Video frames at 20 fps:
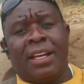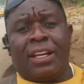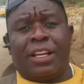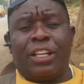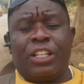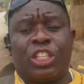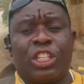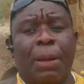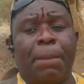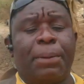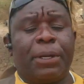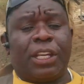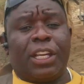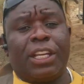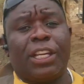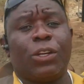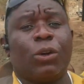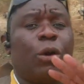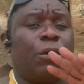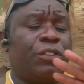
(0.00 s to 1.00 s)
it's the
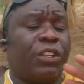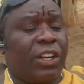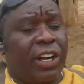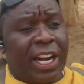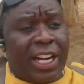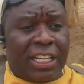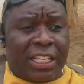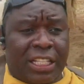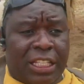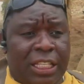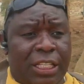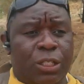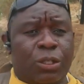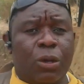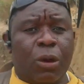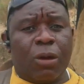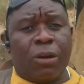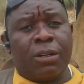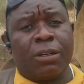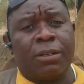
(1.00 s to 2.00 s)
beginning of the rain
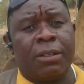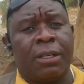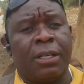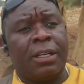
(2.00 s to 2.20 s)
season